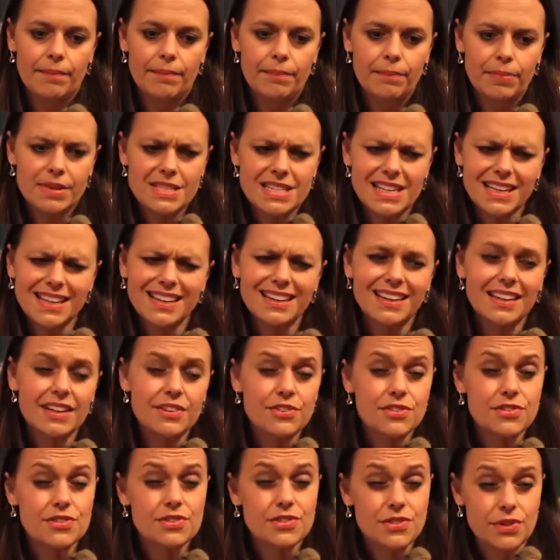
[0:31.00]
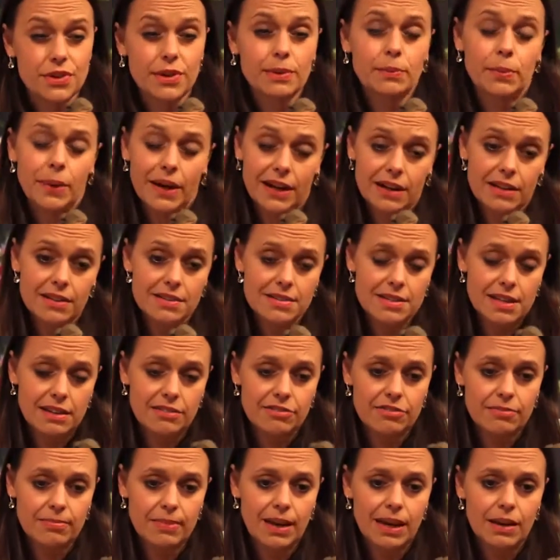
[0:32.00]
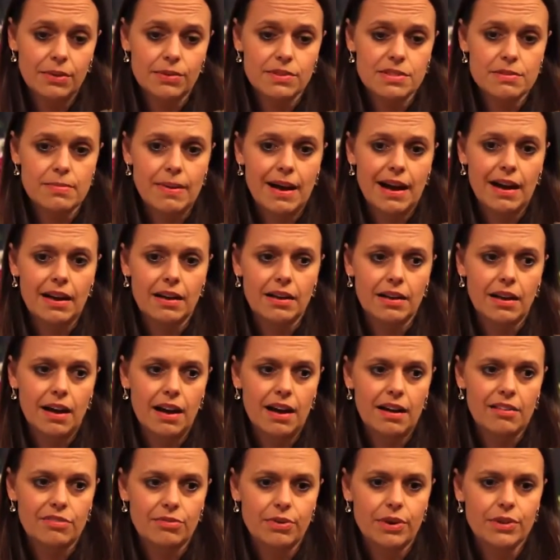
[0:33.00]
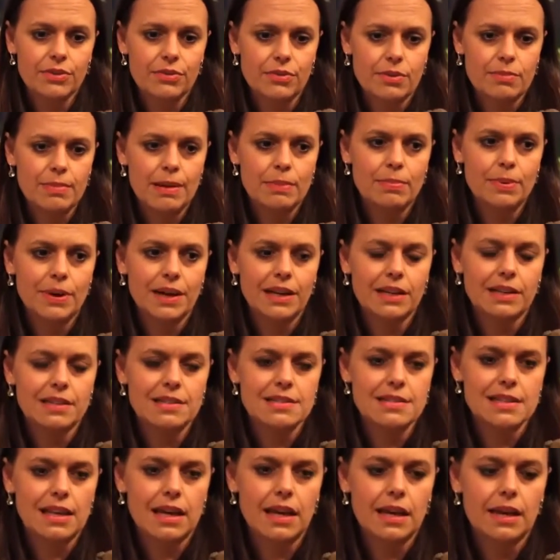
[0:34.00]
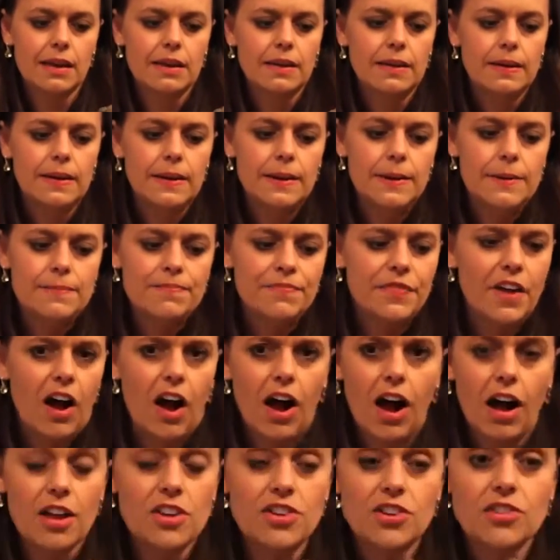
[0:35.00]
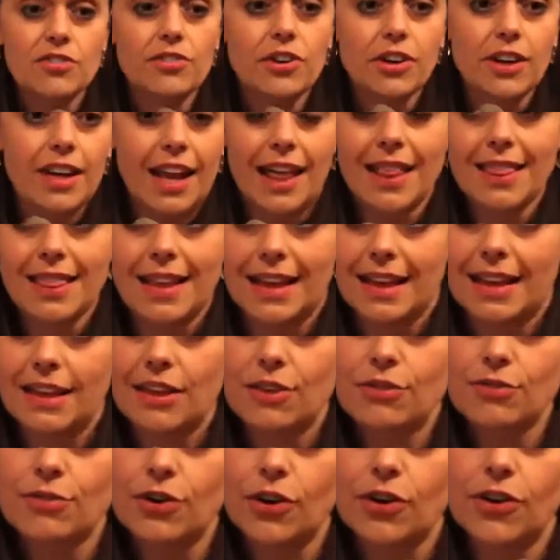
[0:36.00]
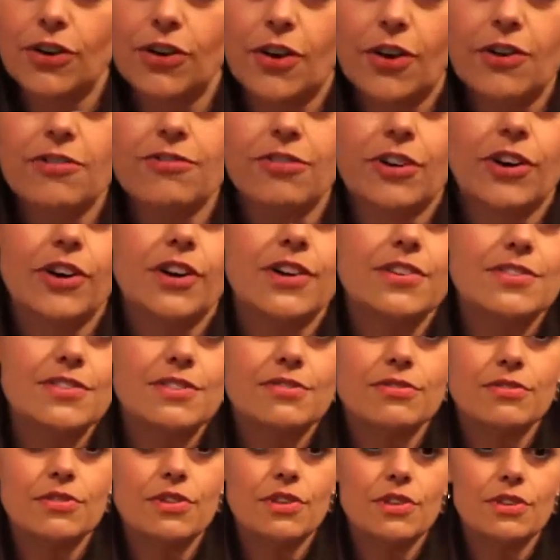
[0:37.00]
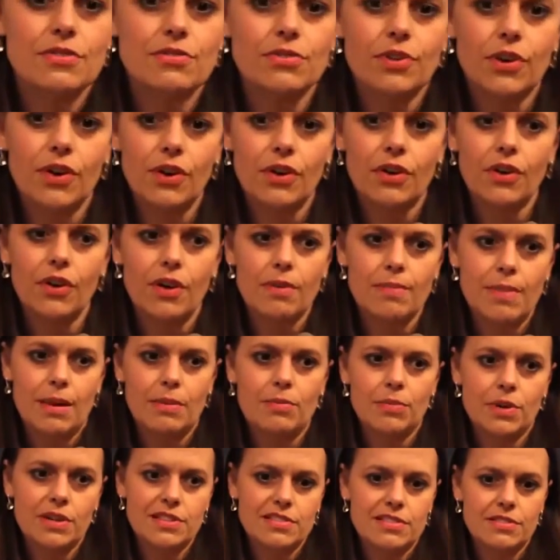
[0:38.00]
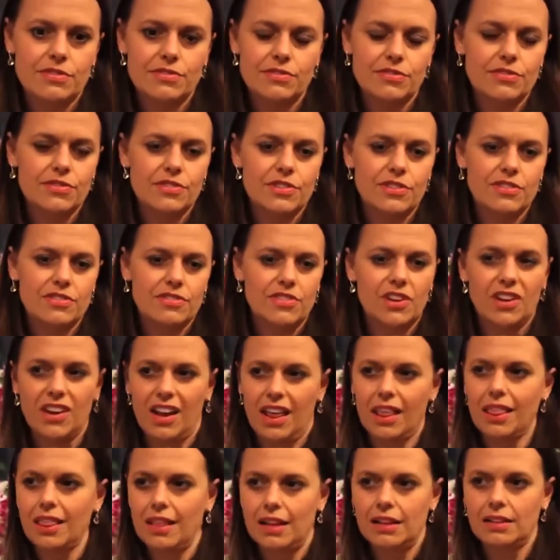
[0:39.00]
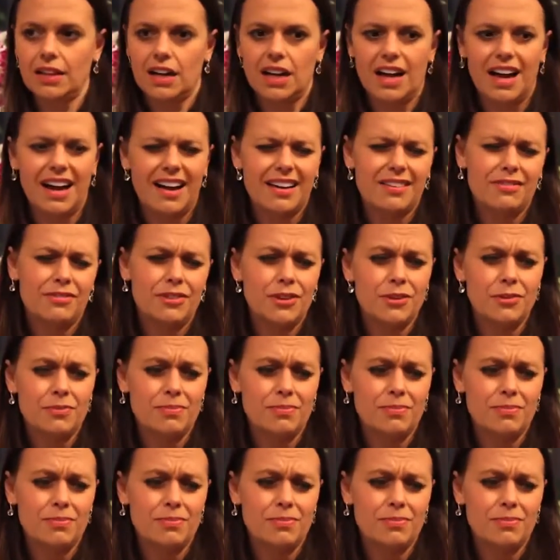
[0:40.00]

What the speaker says: particularly during pregnancy, and for me it was about halfway through my pregnancy. You've got nothing. You've got no photos. You've got no memories. You've got nothing. Like, I had a few,